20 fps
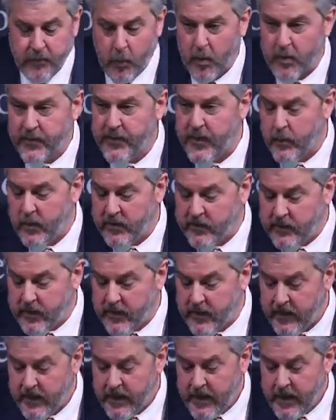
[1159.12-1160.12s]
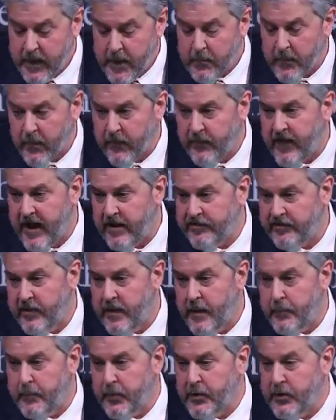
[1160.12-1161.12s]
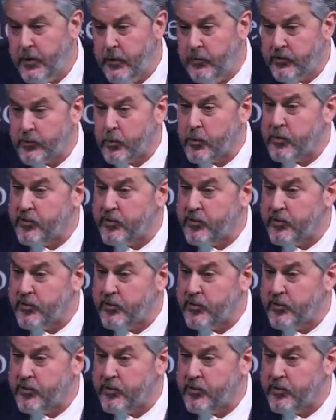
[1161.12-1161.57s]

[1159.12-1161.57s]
Fourth, it was a profession that produced